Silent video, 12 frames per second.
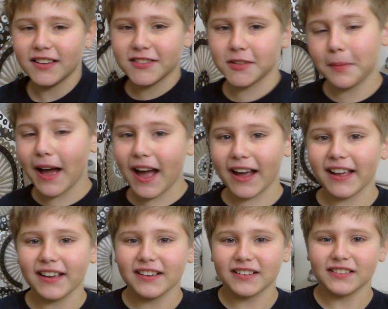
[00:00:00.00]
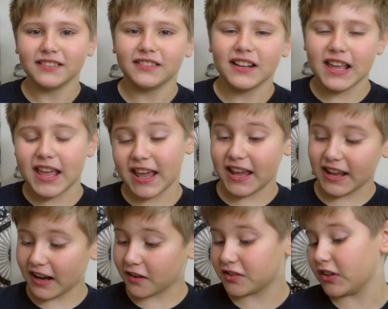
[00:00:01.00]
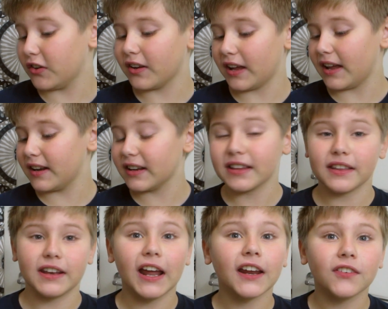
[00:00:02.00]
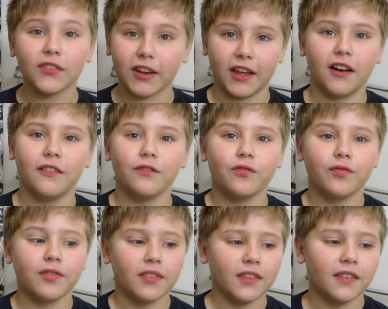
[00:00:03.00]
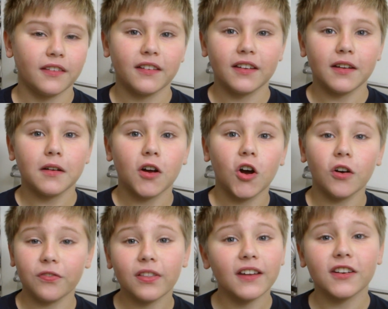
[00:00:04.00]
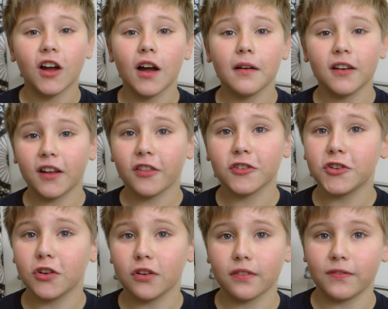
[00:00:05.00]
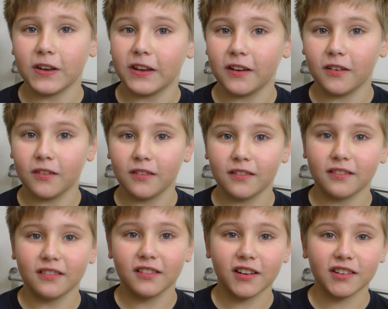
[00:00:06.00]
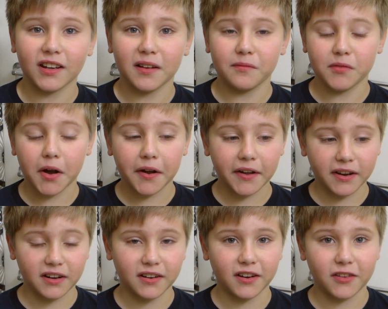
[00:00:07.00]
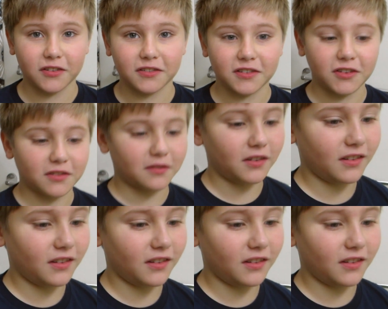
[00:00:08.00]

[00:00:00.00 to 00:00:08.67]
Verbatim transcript: So bye, and I'll see you again in the next video. Hopefully not another tooth video, because I'm not getting another tooth